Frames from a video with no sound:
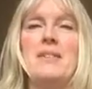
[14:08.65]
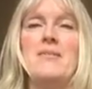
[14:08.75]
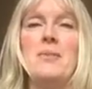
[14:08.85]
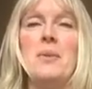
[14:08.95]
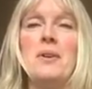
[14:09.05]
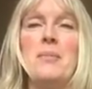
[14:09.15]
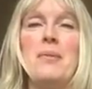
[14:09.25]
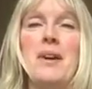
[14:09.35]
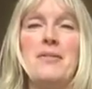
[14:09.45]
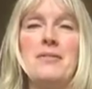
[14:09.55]
and if you want a
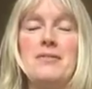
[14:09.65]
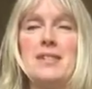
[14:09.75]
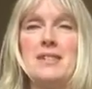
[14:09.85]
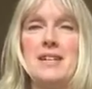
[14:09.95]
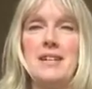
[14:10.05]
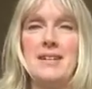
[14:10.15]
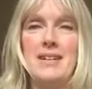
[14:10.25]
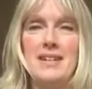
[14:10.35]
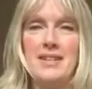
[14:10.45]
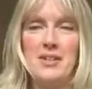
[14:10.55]
private reading,
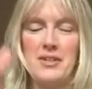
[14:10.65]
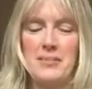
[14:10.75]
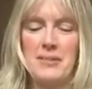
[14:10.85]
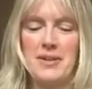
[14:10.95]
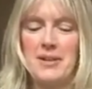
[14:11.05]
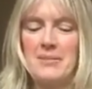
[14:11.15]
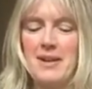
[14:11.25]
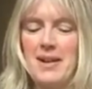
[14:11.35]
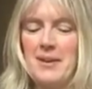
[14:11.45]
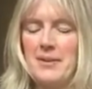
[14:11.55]
you can book it
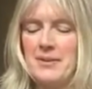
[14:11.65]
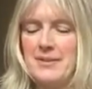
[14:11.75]
below.